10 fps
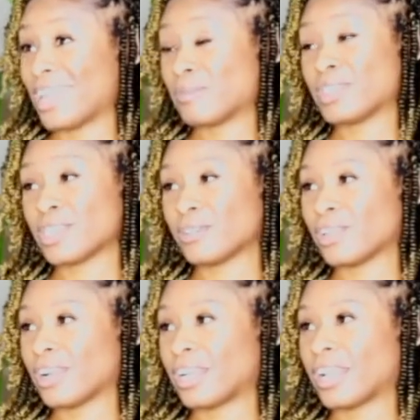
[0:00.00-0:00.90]
I'm still
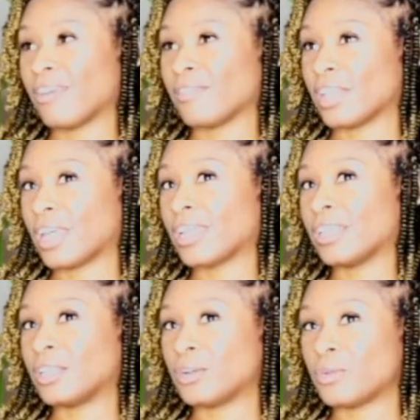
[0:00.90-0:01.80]
learning, and I feel like a
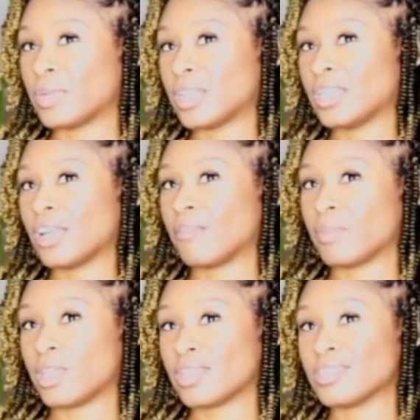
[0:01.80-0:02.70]
little bit of
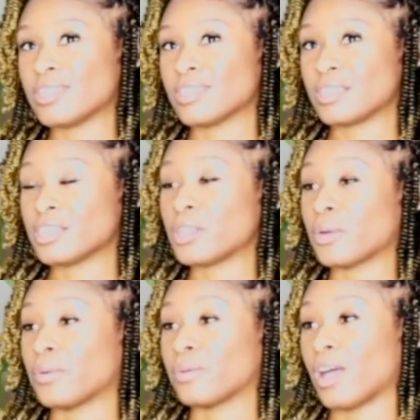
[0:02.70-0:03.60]
me is
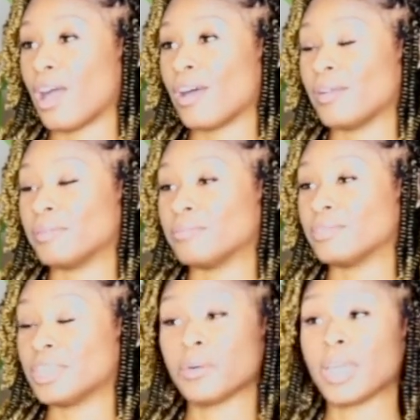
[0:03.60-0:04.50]
still
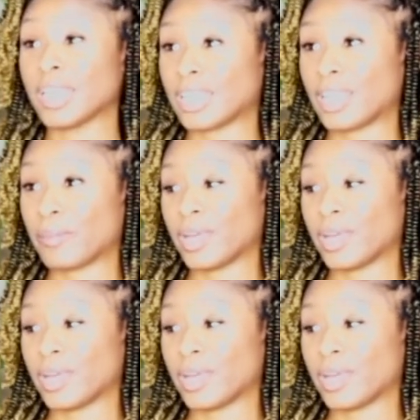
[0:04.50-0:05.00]
healing.